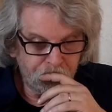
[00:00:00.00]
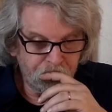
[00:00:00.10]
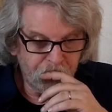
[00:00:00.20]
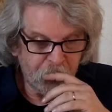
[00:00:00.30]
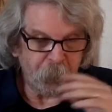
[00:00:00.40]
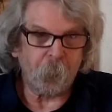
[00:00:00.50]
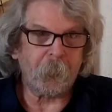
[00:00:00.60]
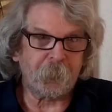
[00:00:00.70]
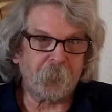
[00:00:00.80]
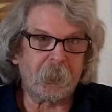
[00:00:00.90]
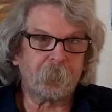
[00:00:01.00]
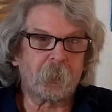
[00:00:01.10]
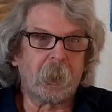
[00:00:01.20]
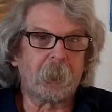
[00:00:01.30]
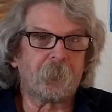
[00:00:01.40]
so they signed him a
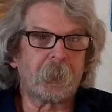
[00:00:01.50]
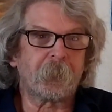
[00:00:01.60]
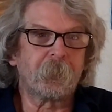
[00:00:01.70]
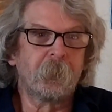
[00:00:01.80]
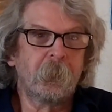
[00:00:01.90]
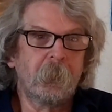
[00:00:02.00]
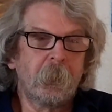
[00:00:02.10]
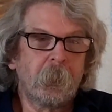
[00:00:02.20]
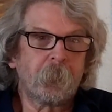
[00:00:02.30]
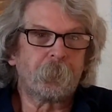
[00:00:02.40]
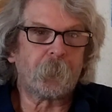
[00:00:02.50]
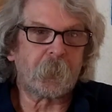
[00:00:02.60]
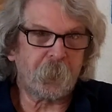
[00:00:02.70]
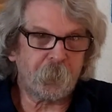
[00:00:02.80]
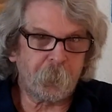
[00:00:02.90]
contract for
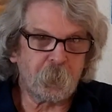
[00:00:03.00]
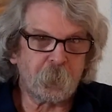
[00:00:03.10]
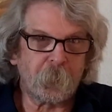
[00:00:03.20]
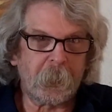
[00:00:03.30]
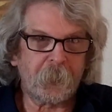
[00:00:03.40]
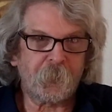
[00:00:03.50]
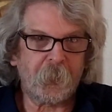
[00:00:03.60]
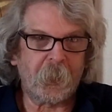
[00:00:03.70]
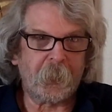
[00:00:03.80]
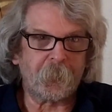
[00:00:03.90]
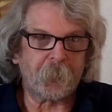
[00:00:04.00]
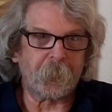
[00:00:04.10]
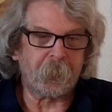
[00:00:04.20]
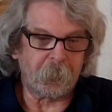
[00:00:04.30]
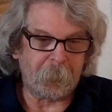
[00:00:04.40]
distribution rights and
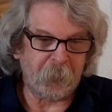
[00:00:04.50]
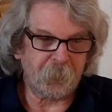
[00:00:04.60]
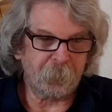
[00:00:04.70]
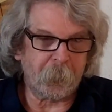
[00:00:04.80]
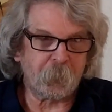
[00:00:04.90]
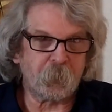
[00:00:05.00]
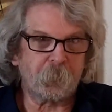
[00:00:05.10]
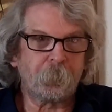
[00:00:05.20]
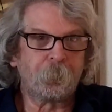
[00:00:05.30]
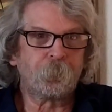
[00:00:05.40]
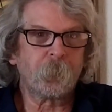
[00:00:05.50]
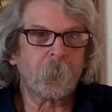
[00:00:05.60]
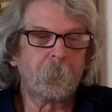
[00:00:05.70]
uh, a massive budget, but